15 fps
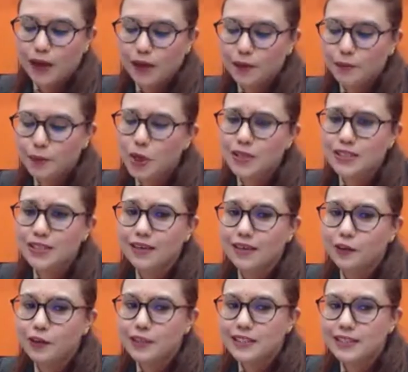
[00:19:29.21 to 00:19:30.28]
because it
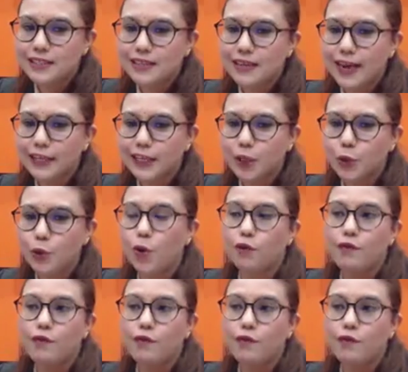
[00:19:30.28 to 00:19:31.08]
increases the likelihood of